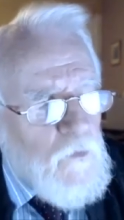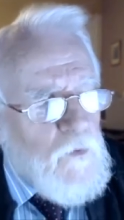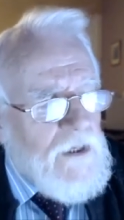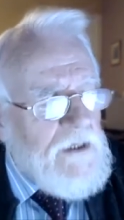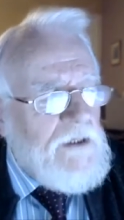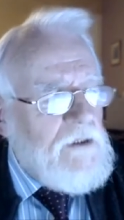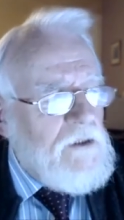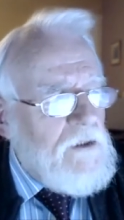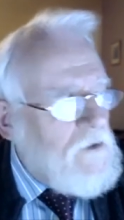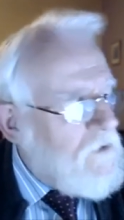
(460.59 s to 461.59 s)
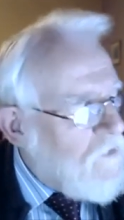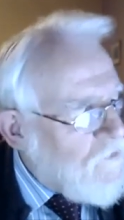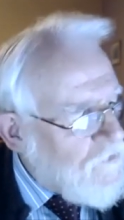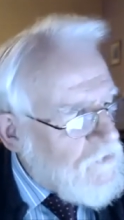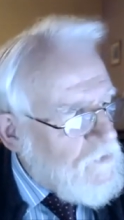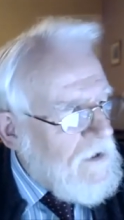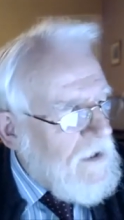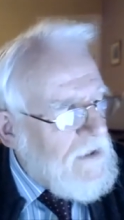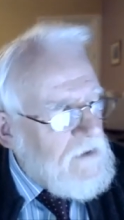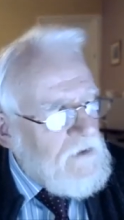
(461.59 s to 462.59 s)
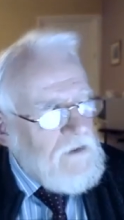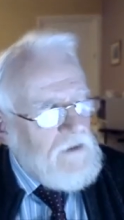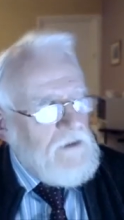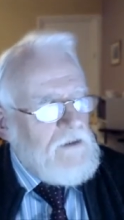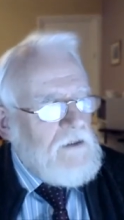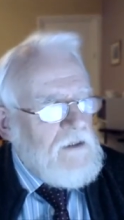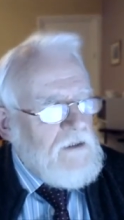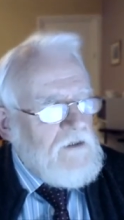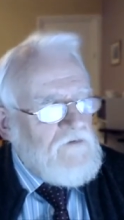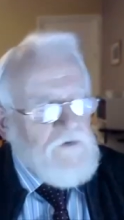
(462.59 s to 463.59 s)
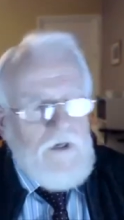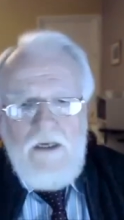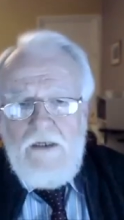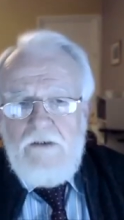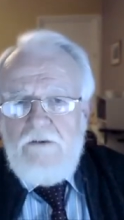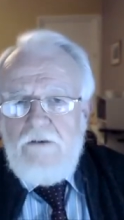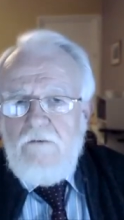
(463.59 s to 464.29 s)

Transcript: where to lay his head.